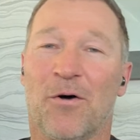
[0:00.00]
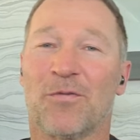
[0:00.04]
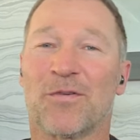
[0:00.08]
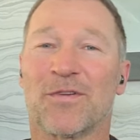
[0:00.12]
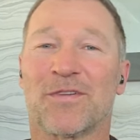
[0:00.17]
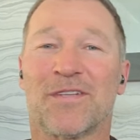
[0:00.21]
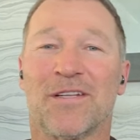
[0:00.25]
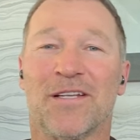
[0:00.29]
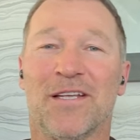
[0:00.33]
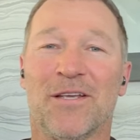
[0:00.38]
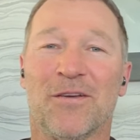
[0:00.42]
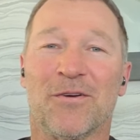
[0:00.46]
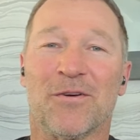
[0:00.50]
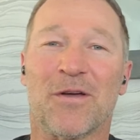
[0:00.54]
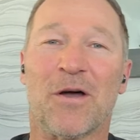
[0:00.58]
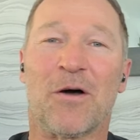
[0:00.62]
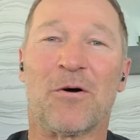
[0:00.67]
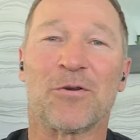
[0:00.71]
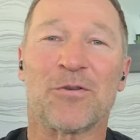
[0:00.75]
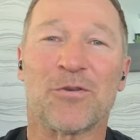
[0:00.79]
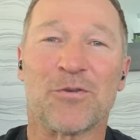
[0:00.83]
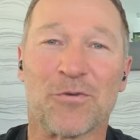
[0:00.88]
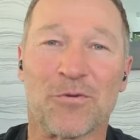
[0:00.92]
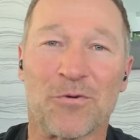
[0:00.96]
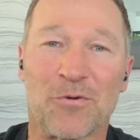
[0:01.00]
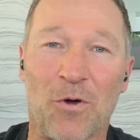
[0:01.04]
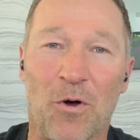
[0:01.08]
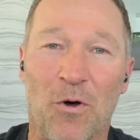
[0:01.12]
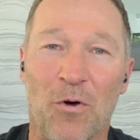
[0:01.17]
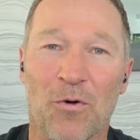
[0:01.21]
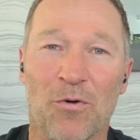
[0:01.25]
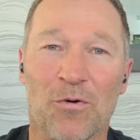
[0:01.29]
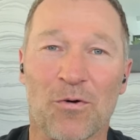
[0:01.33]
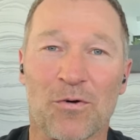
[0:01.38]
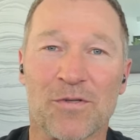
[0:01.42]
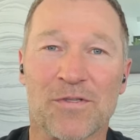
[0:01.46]
obviously you go to
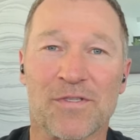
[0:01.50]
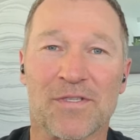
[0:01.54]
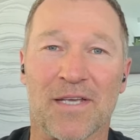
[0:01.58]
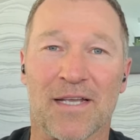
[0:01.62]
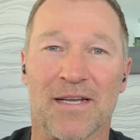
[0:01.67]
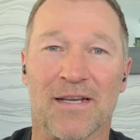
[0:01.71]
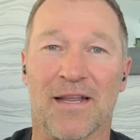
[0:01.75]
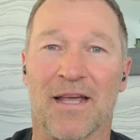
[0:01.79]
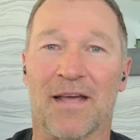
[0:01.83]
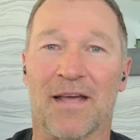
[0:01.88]
Gold's.